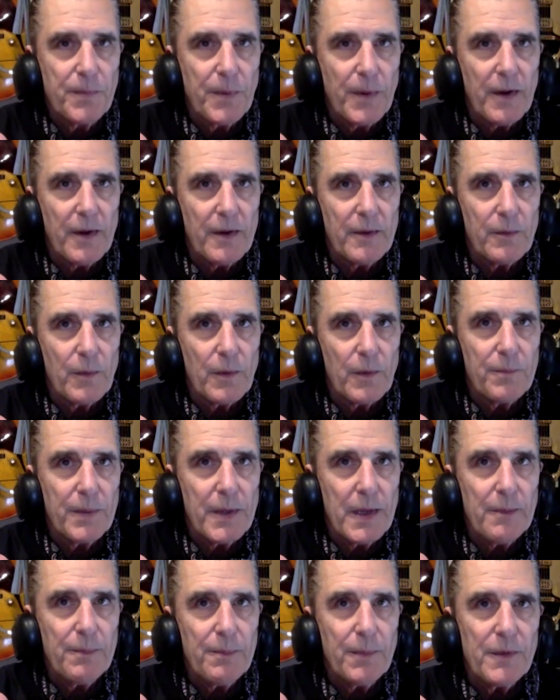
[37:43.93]
But with
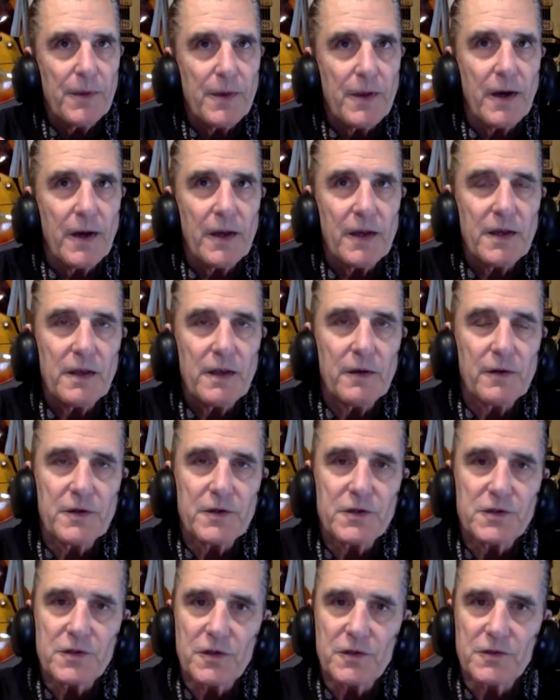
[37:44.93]
people, you got to learn to
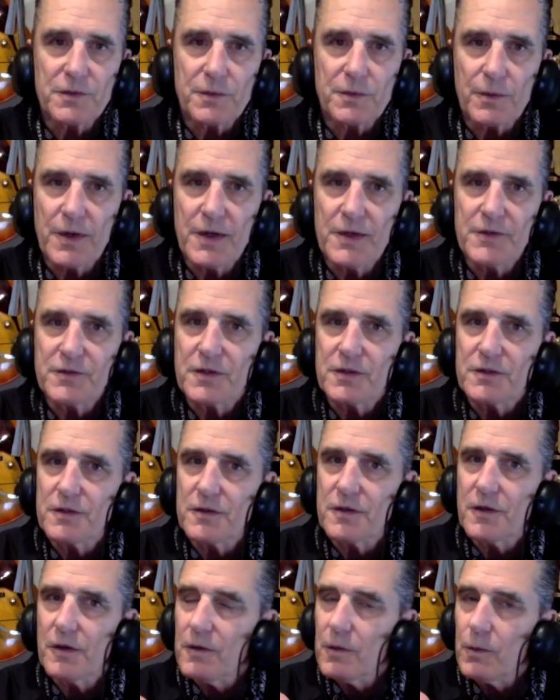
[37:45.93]
show some grace because you
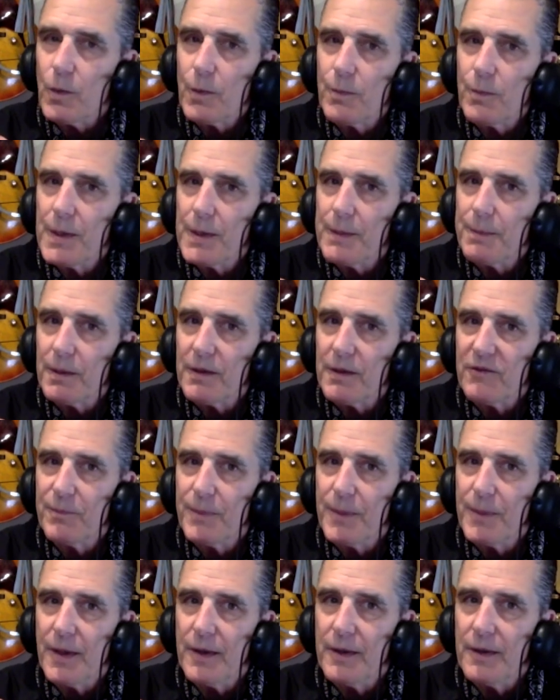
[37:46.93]
don't know where people have
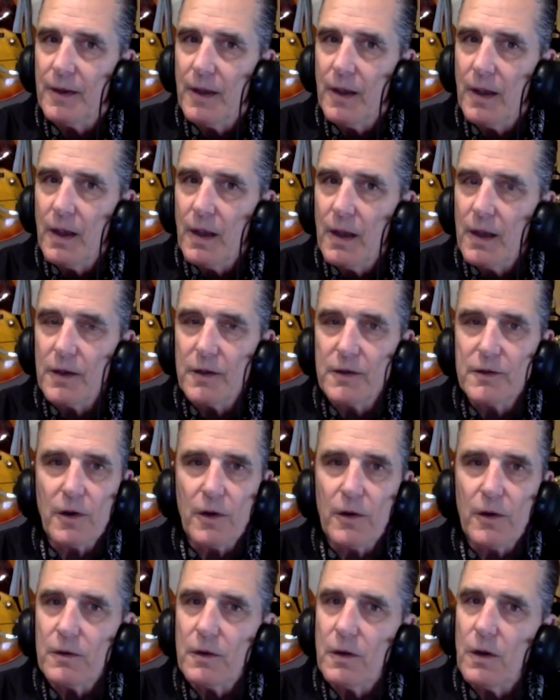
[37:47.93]
been, you
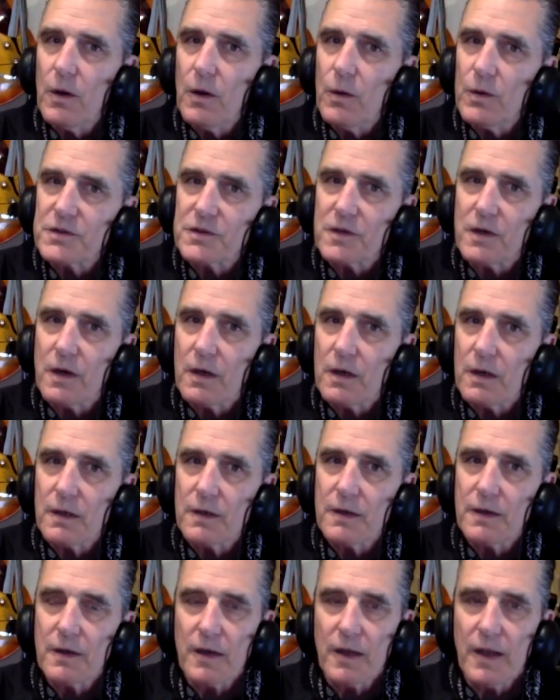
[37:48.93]
don't know what's going on in
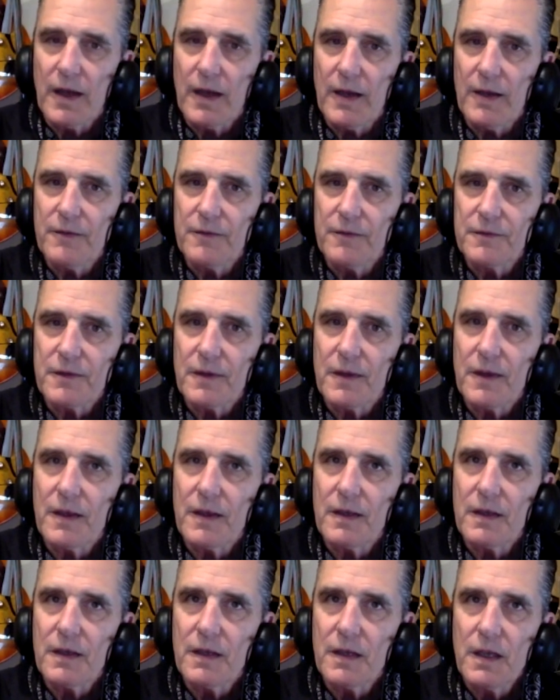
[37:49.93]
their lives,
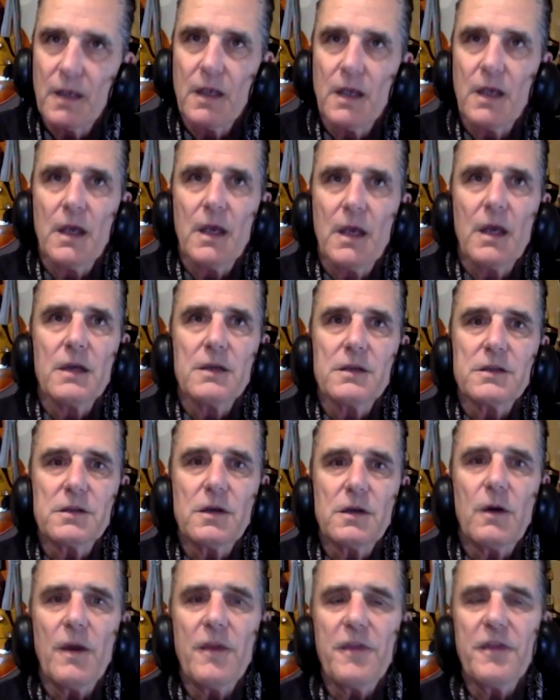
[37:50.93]
and
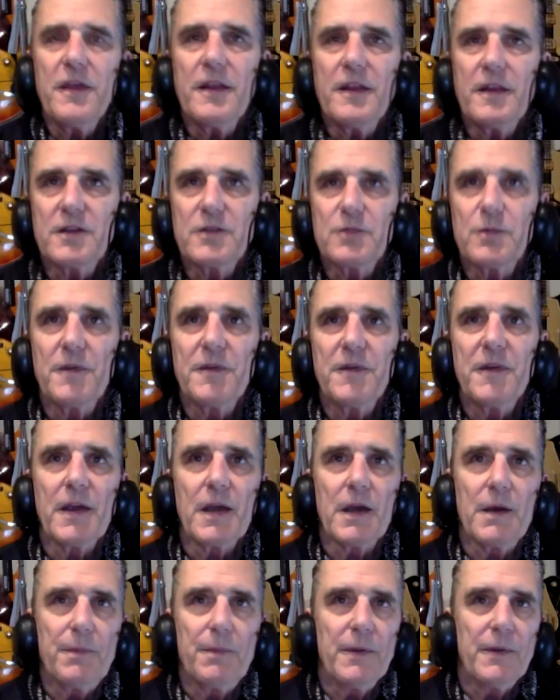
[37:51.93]
so I think that's one
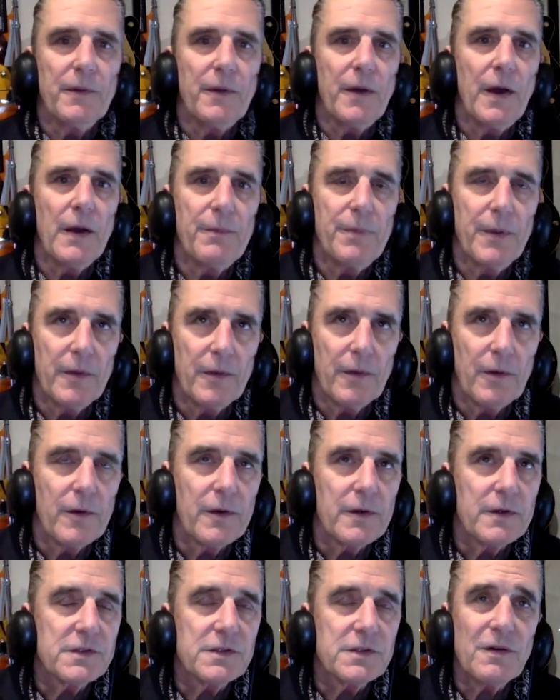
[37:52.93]
thing I've been
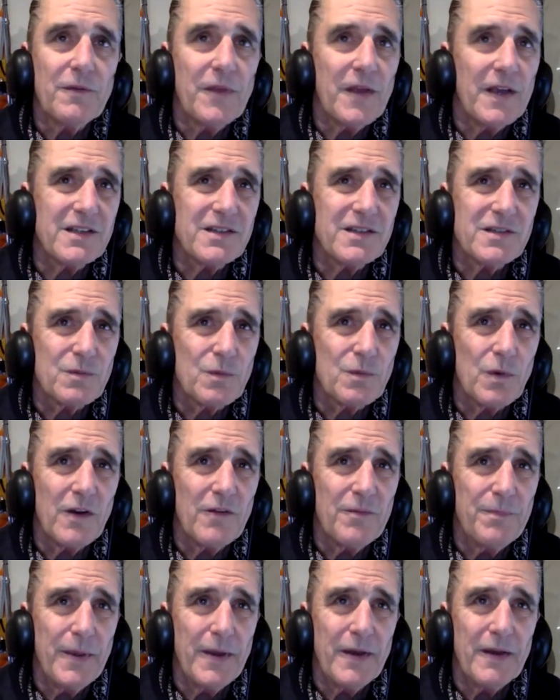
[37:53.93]
learning. So that's where
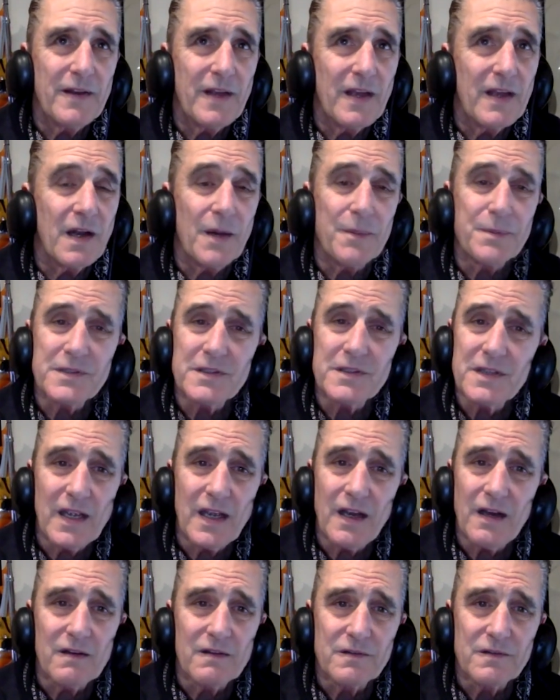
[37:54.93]
I've been, and ups and
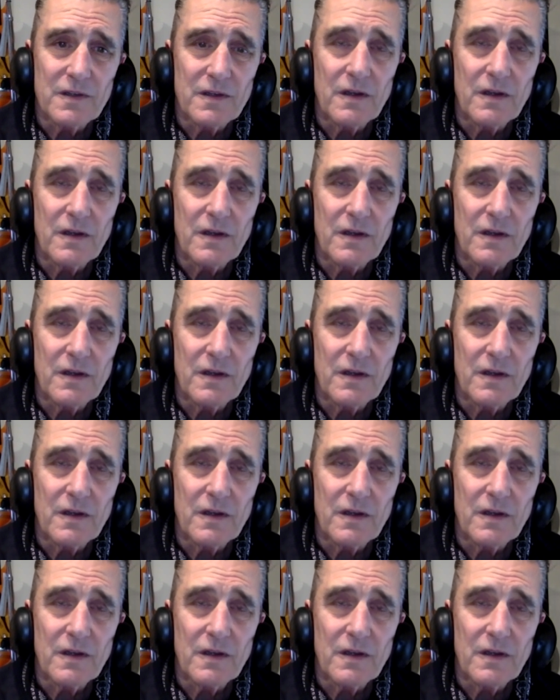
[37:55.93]
downs.